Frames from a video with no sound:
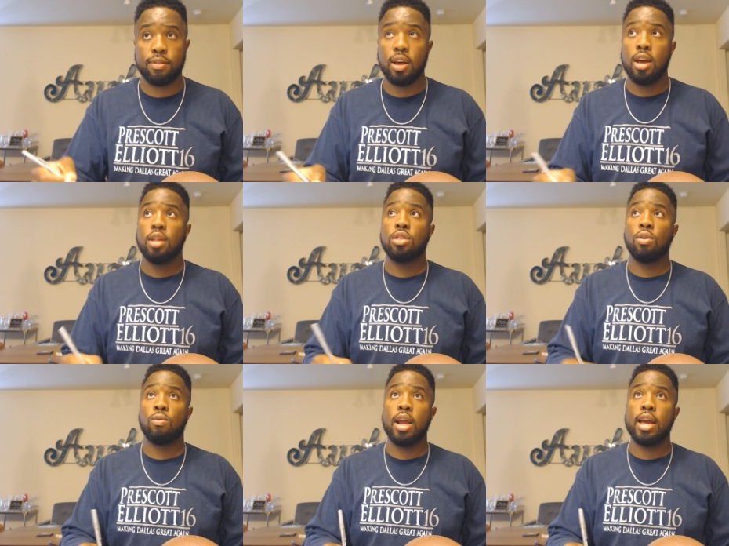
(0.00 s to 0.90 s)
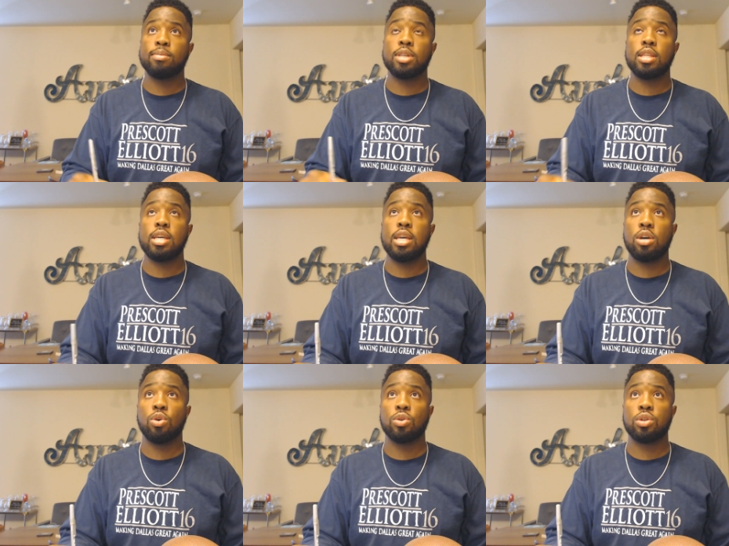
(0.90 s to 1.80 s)
the Rams and the
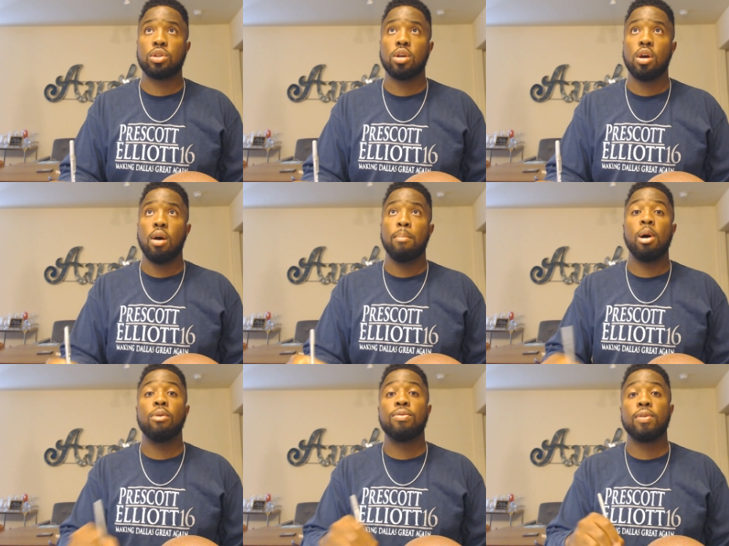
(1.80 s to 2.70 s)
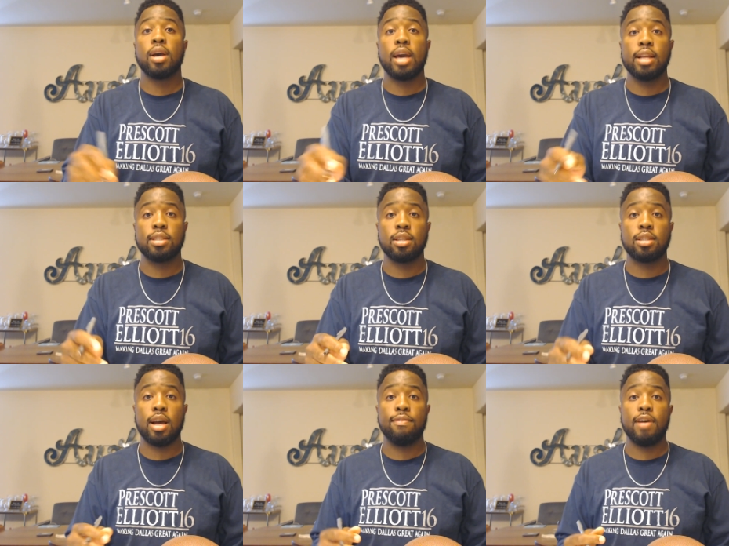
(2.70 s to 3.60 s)
Eagles both got into the
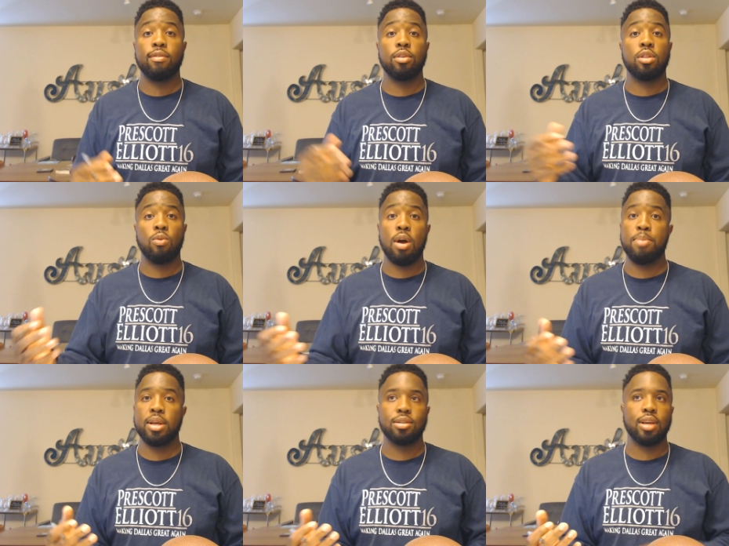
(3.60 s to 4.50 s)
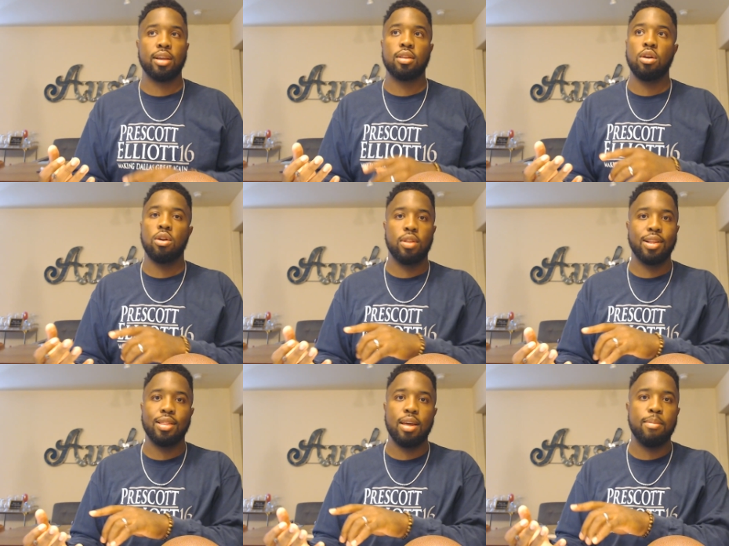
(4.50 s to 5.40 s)
top five with their weapons, like, you know,
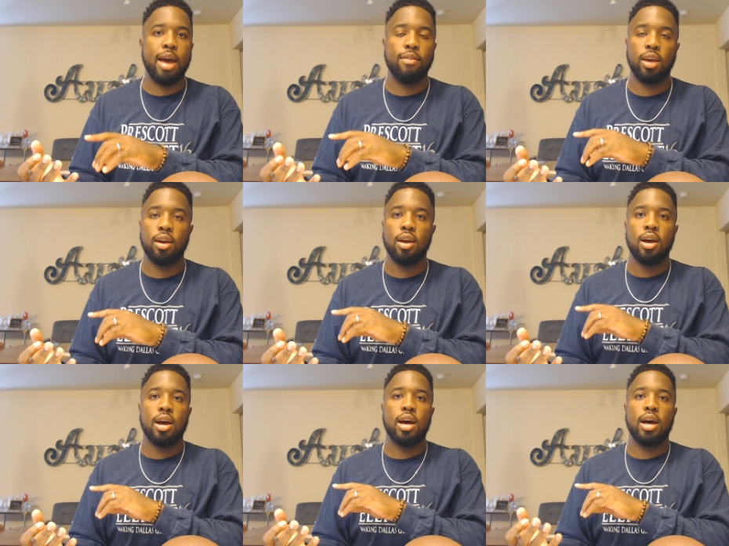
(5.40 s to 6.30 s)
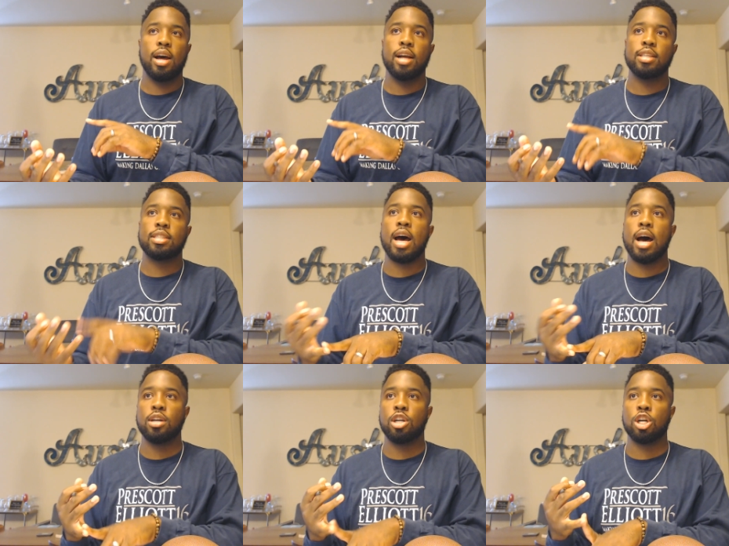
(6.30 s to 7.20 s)
them having
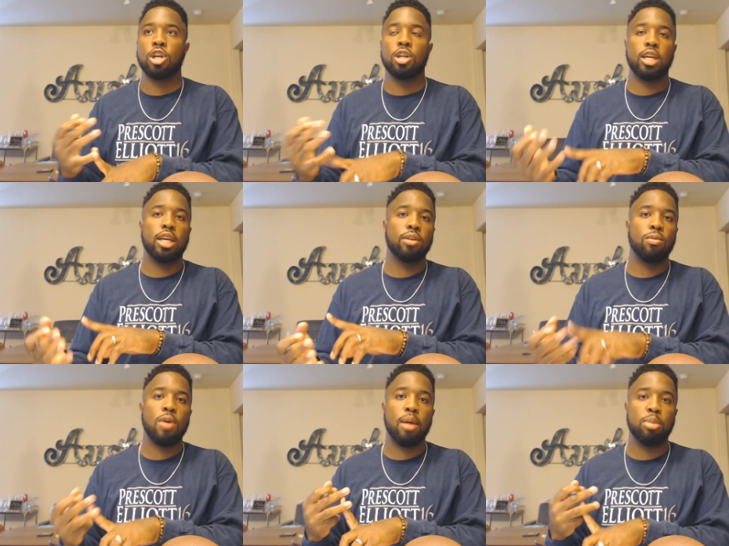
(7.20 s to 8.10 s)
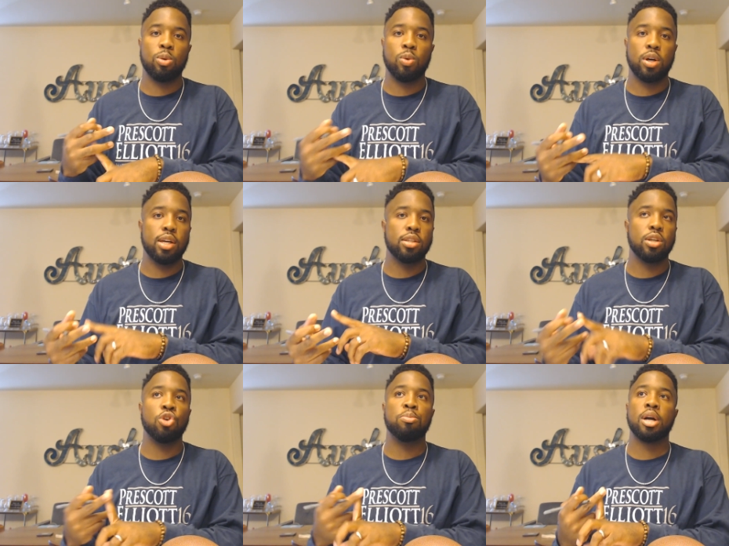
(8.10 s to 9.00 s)
Todd Gurley and Robert Woods and
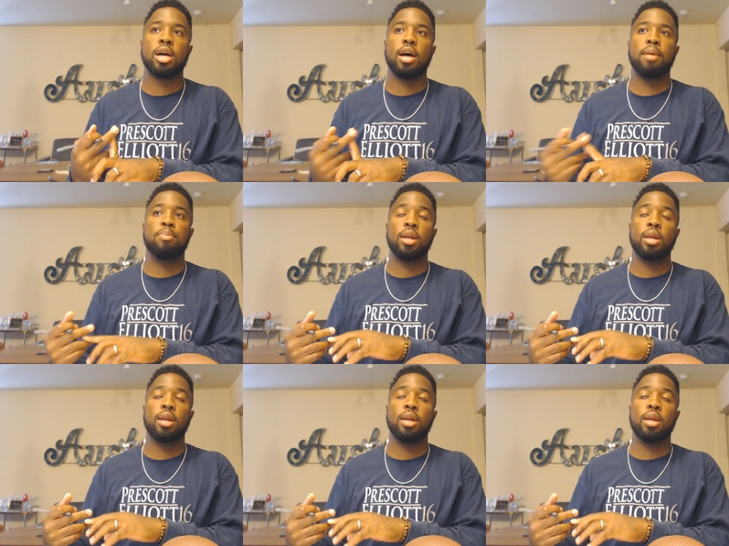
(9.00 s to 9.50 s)
Cooper Kupp and